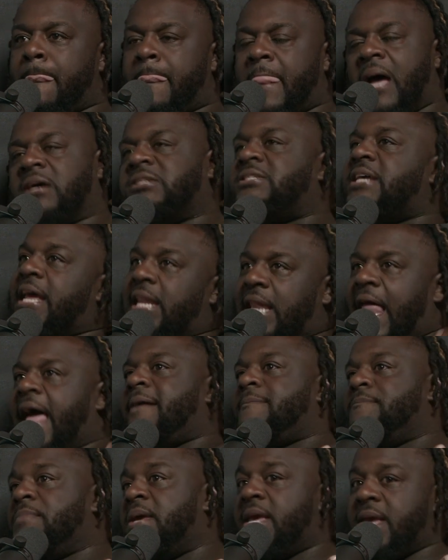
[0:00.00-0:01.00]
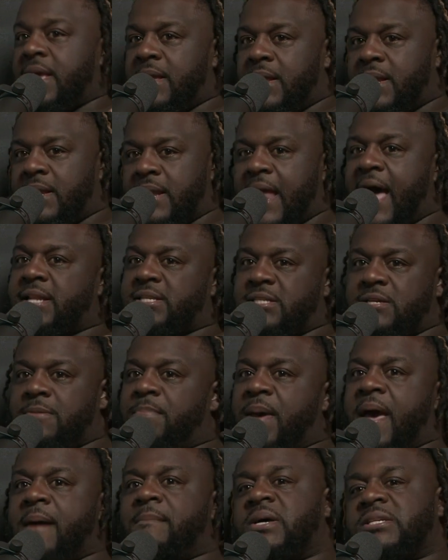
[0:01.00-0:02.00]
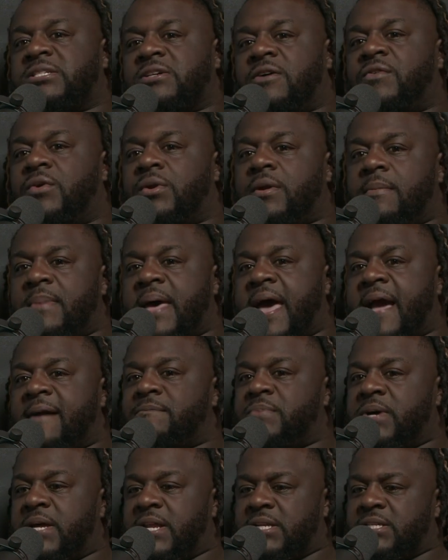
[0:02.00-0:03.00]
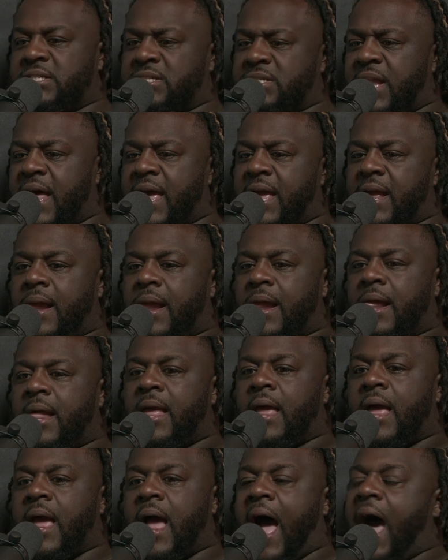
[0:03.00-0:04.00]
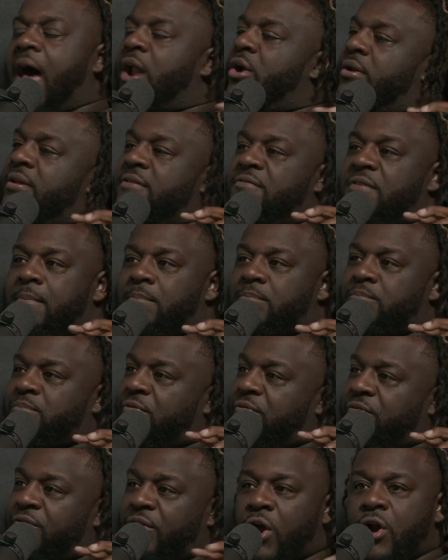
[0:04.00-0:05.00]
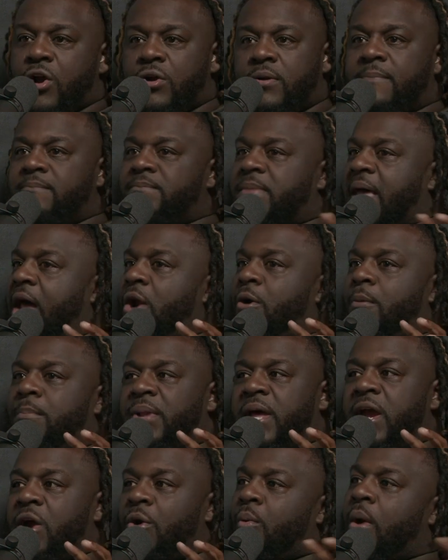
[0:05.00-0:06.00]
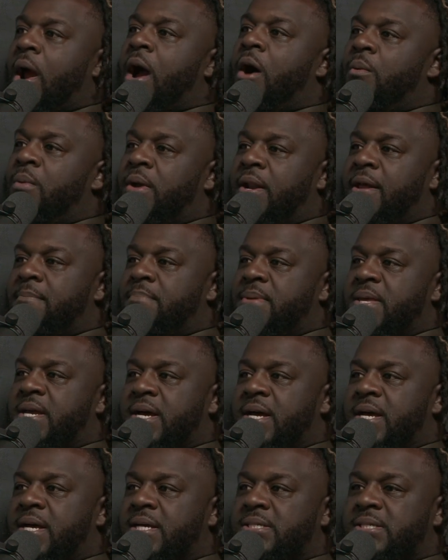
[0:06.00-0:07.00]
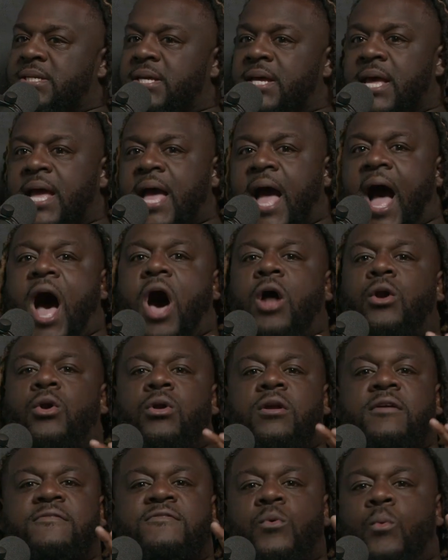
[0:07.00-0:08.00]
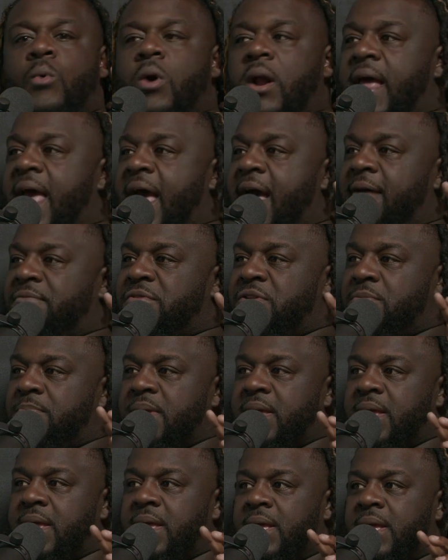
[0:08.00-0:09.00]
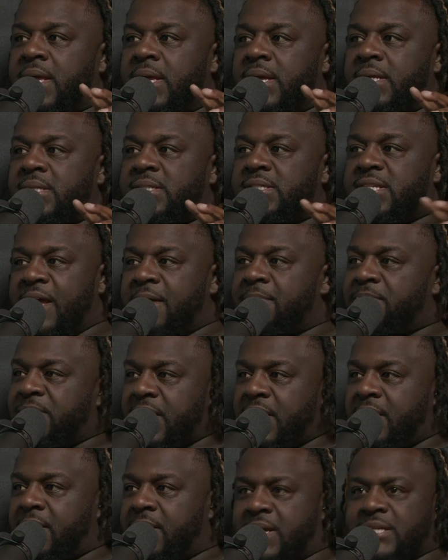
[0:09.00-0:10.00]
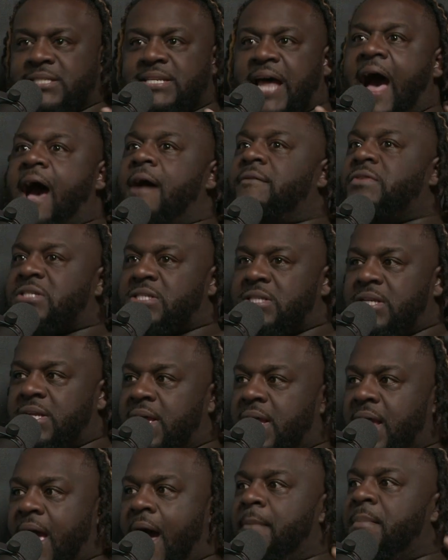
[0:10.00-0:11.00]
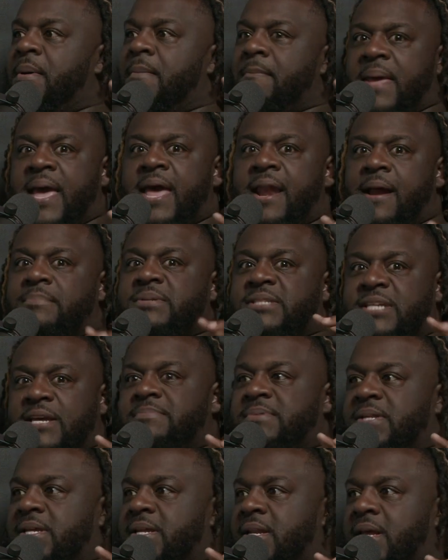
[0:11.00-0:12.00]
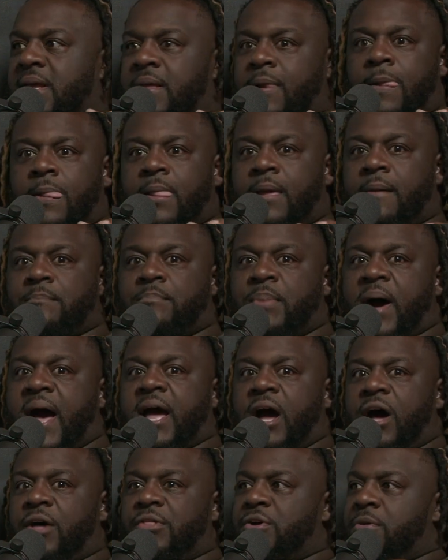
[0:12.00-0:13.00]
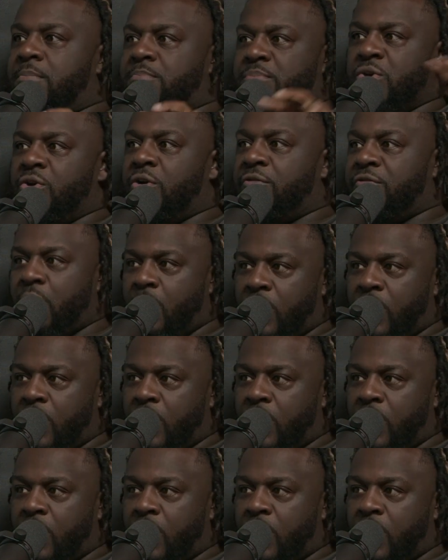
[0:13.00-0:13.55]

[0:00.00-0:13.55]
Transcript: I say like me, not to pat myself on the back, but it's just like, I don't even flirt. I don't play around with it because yeah. I don't even want to have to be tempted. Because right. obviously I'm a man, I'm tempted by other beautiful